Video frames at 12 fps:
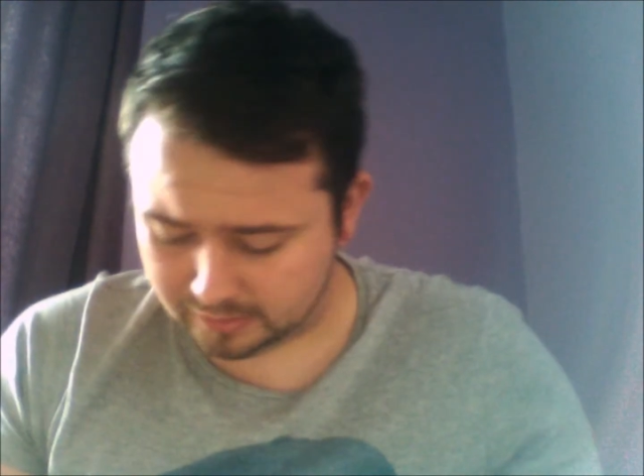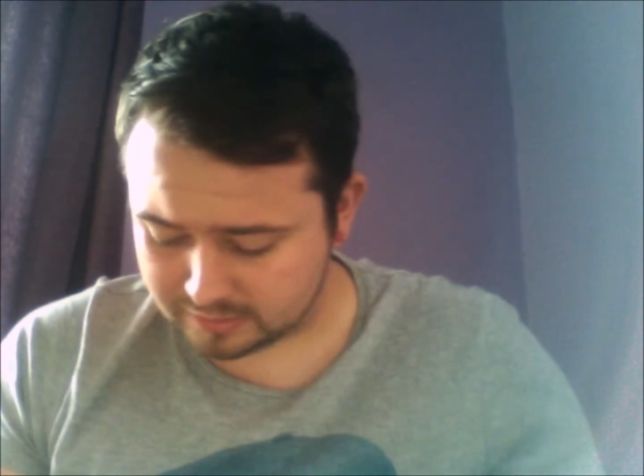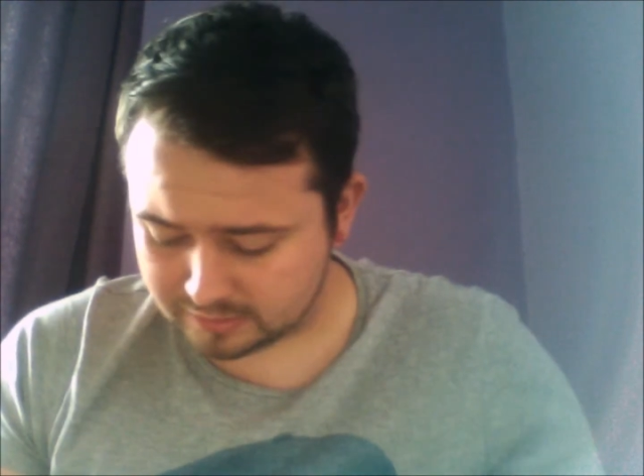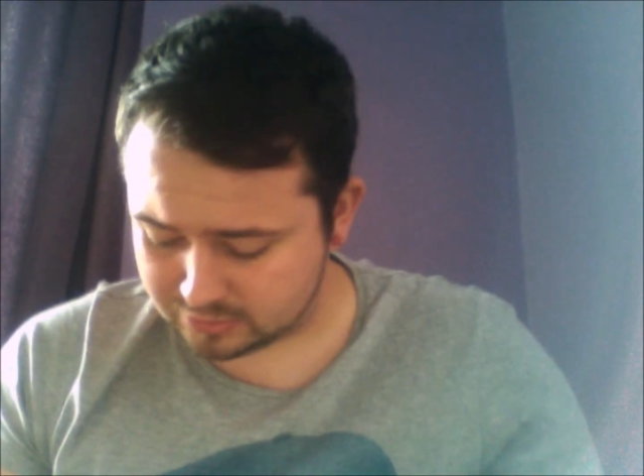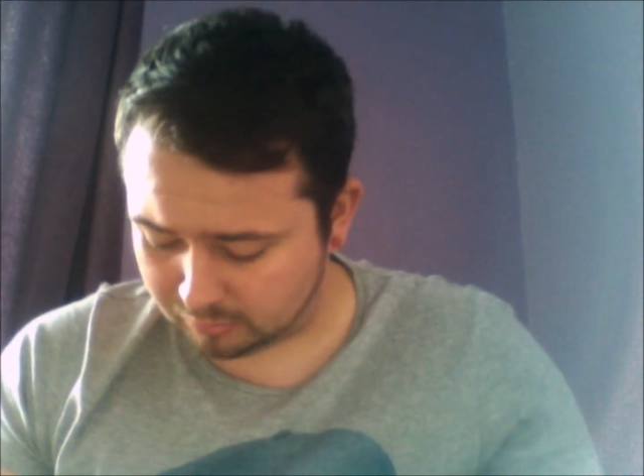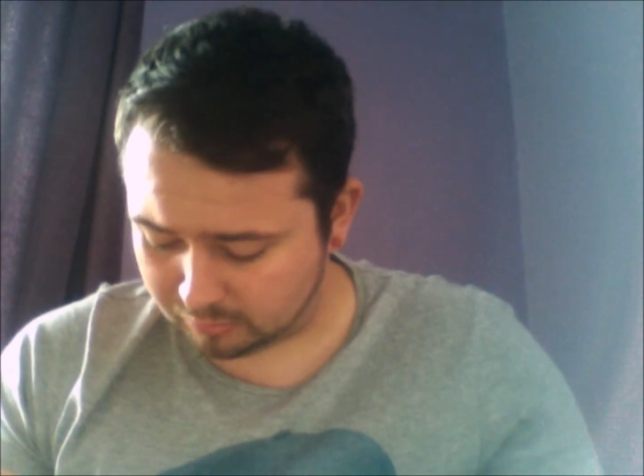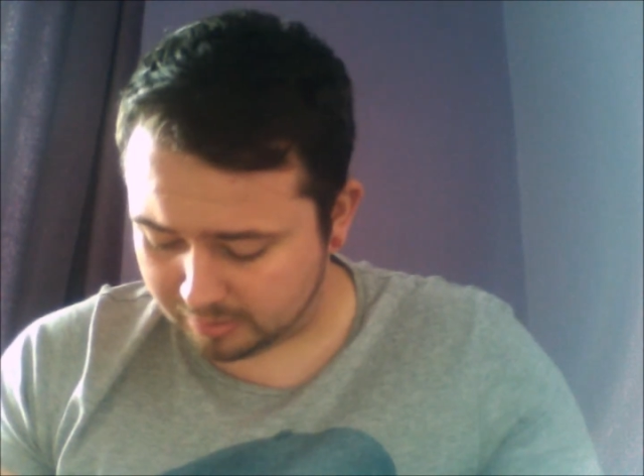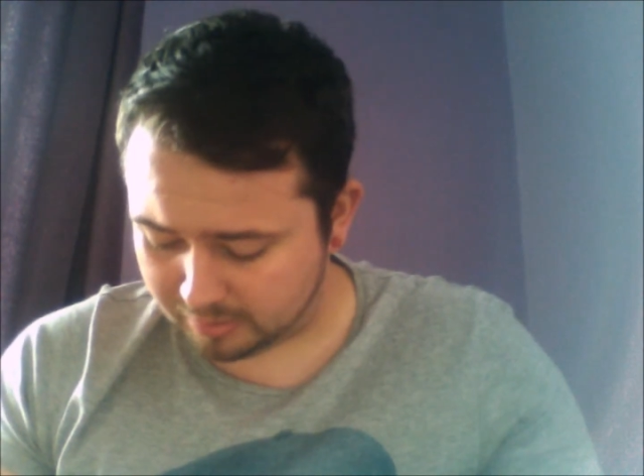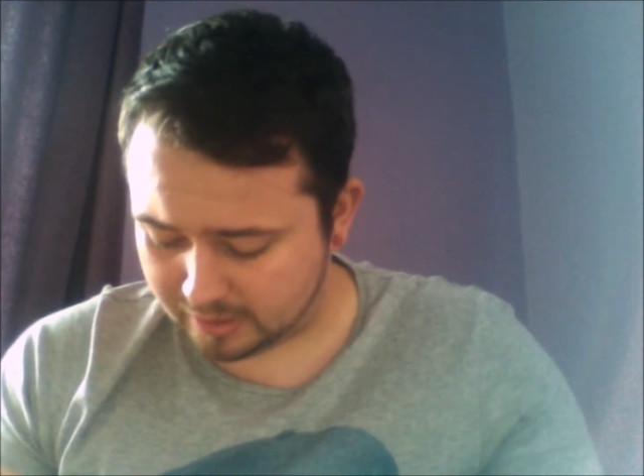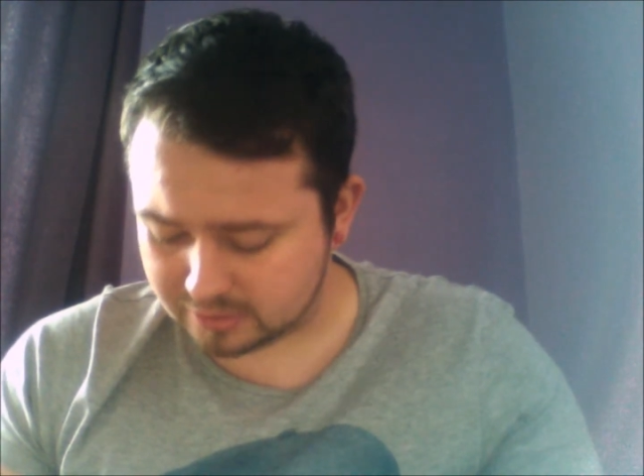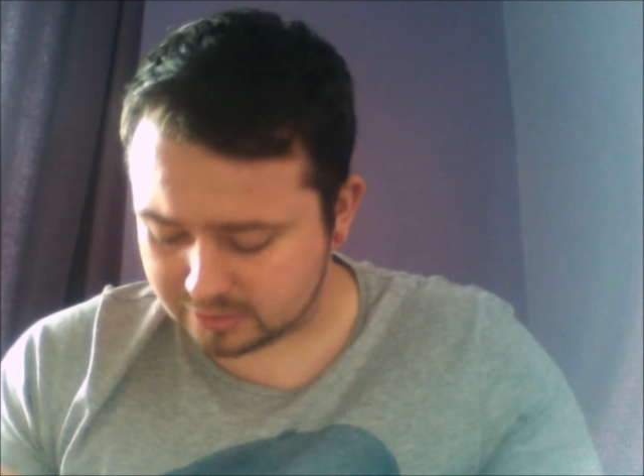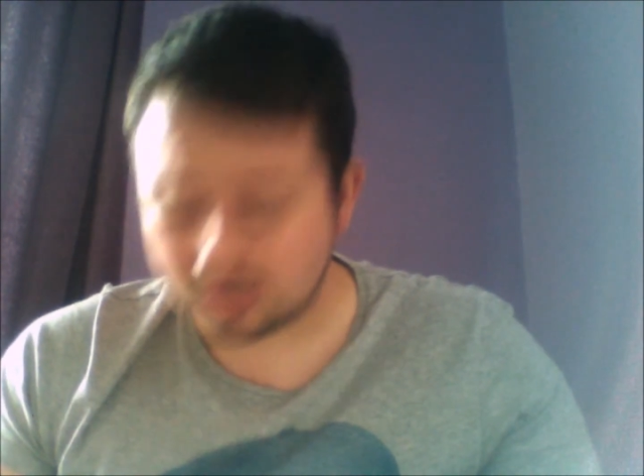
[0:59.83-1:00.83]
This is on
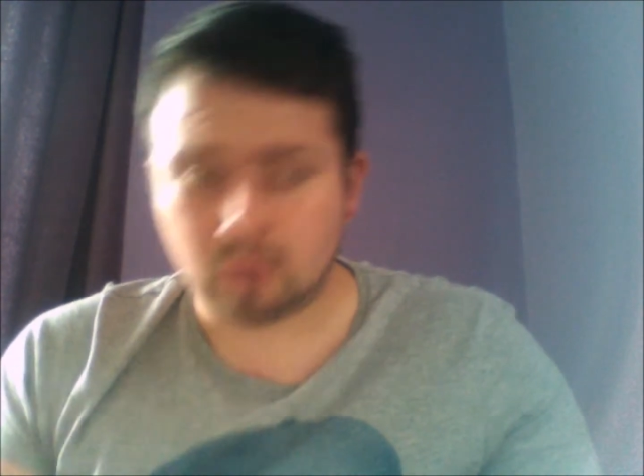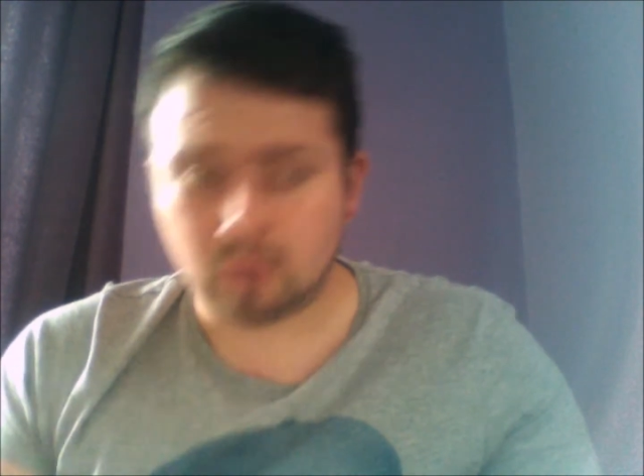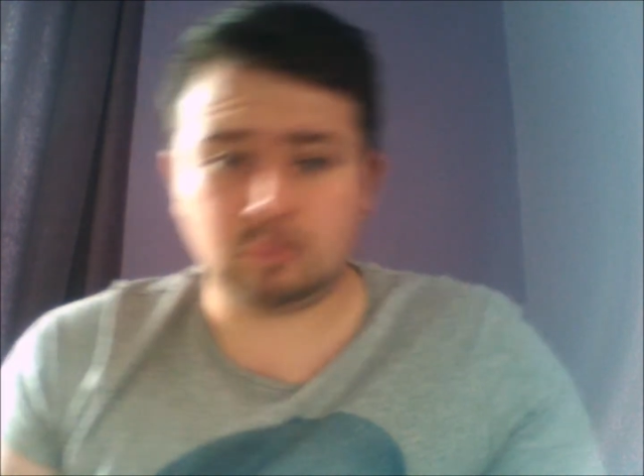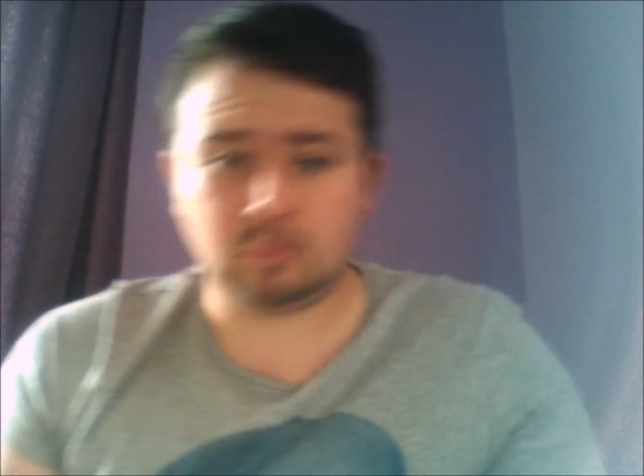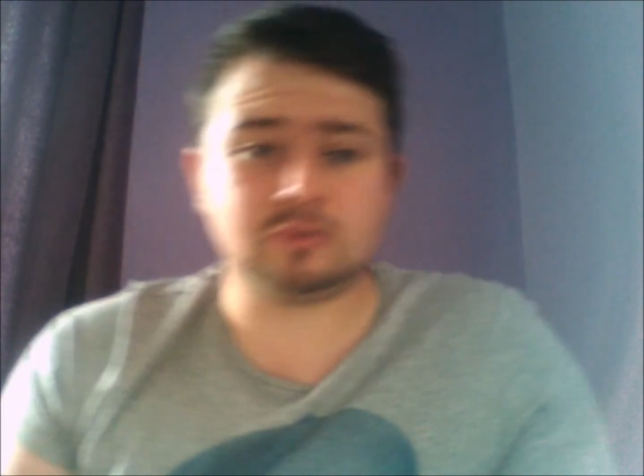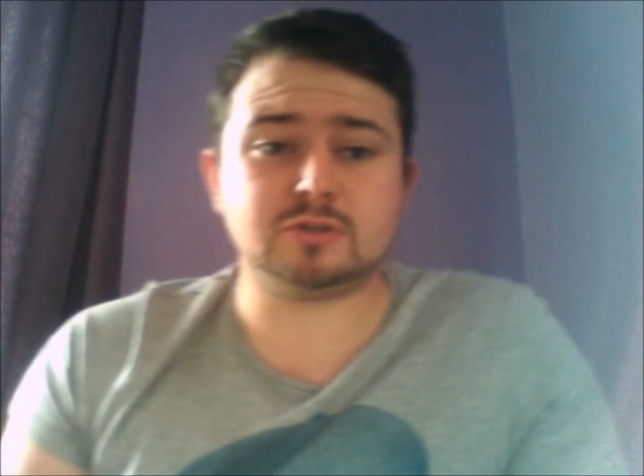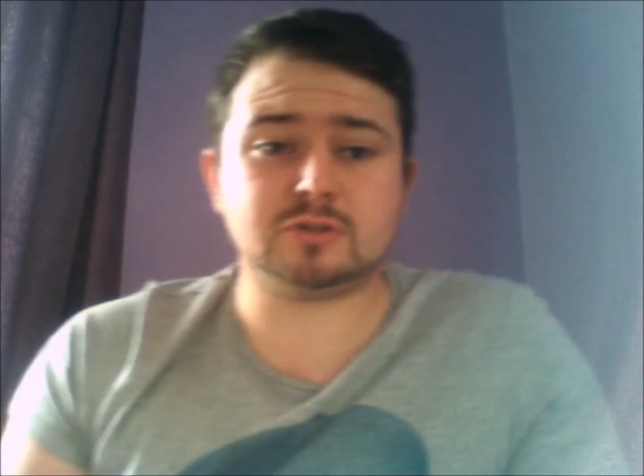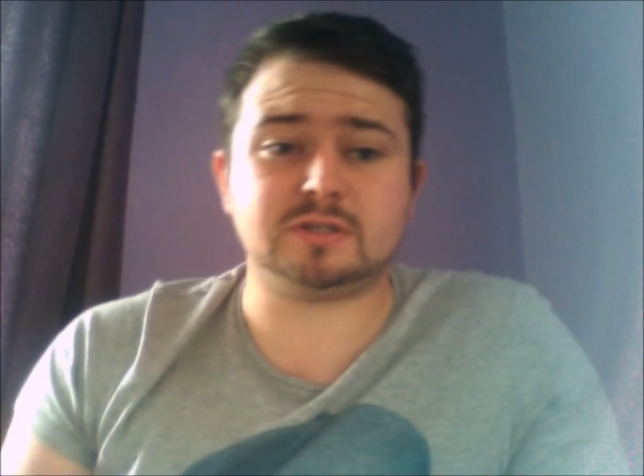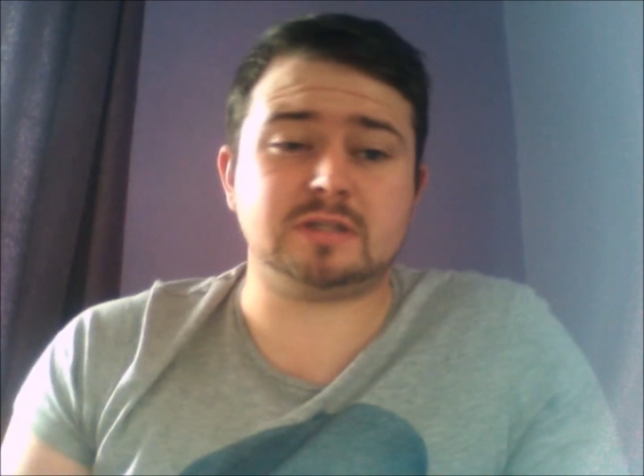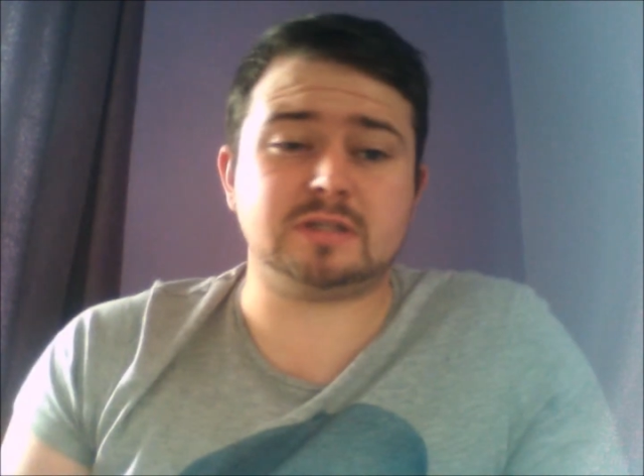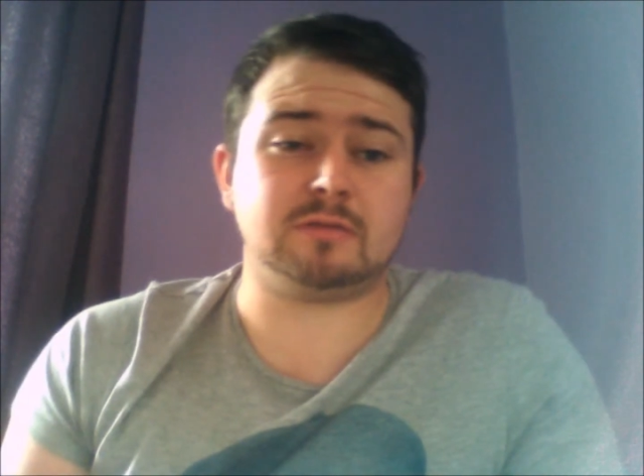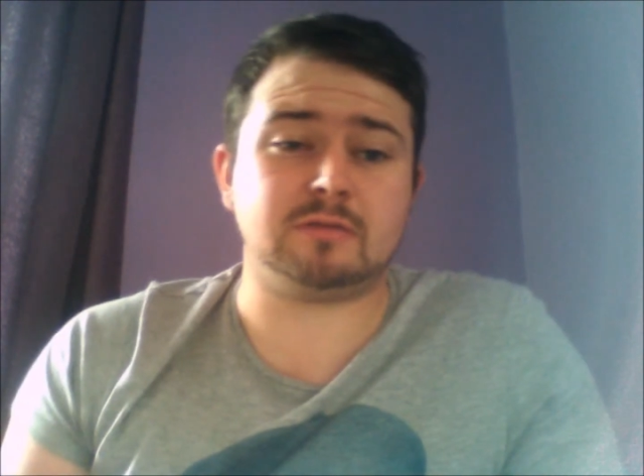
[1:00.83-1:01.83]
page
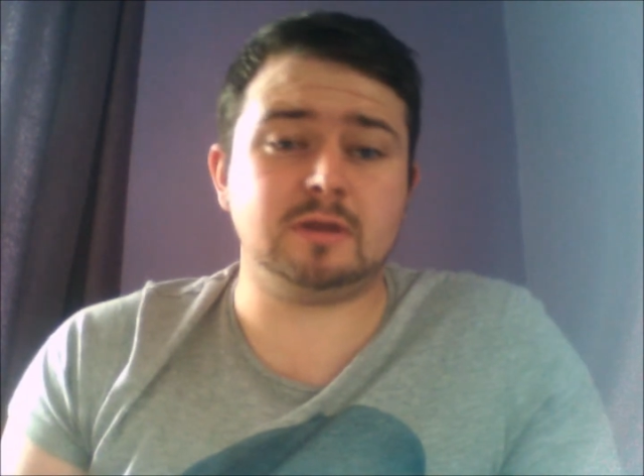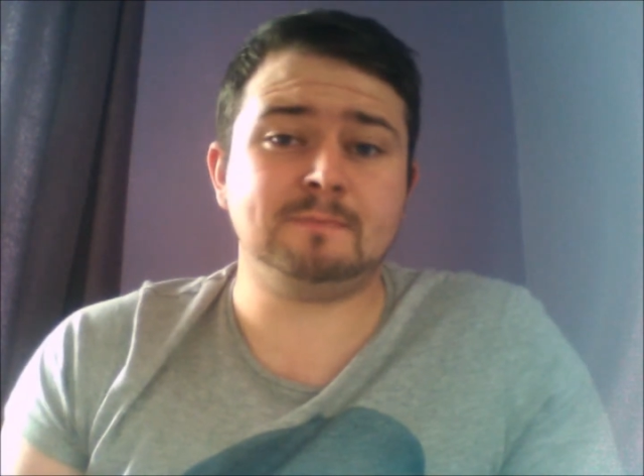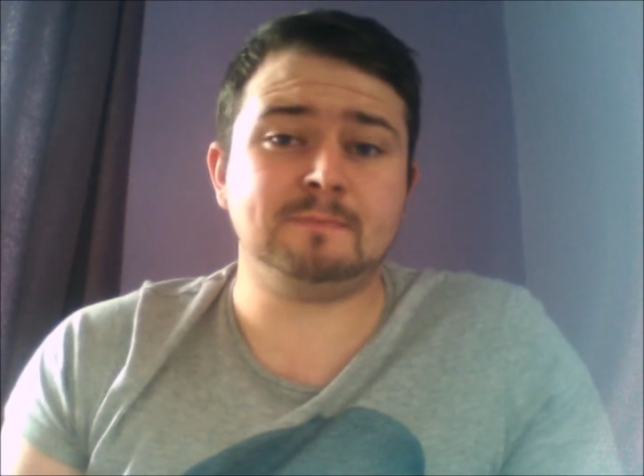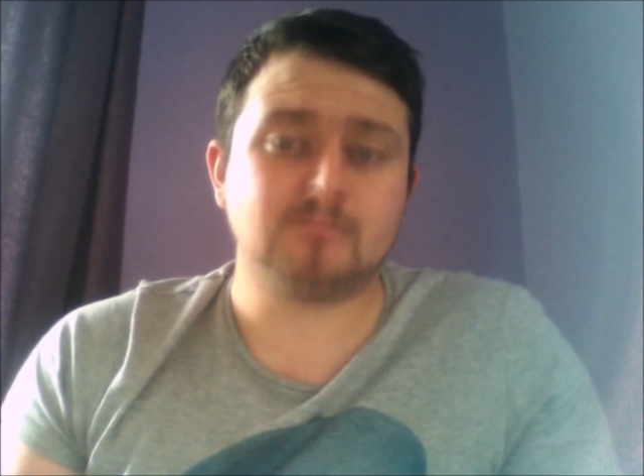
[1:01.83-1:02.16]
163